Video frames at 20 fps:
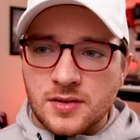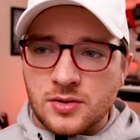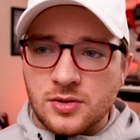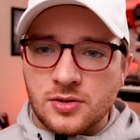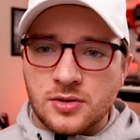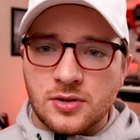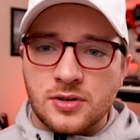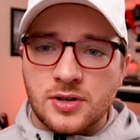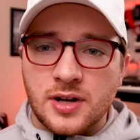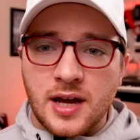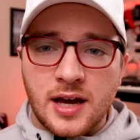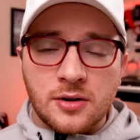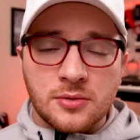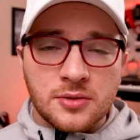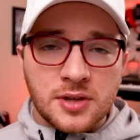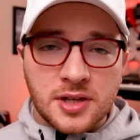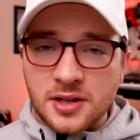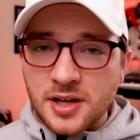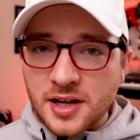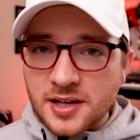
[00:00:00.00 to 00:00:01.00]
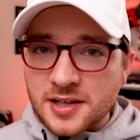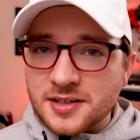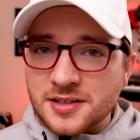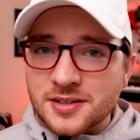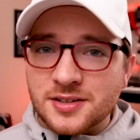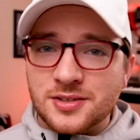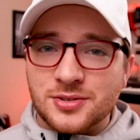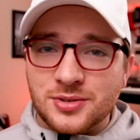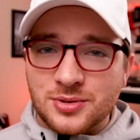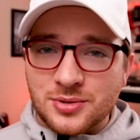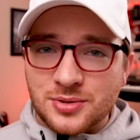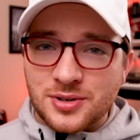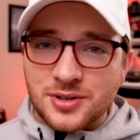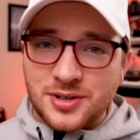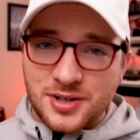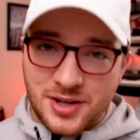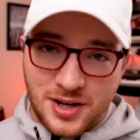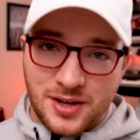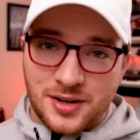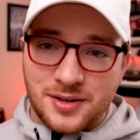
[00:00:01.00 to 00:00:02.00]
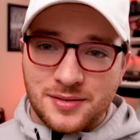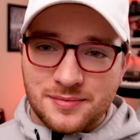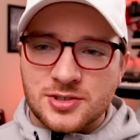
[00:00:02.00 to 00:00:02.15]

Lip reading: You're not only lucky, you're done.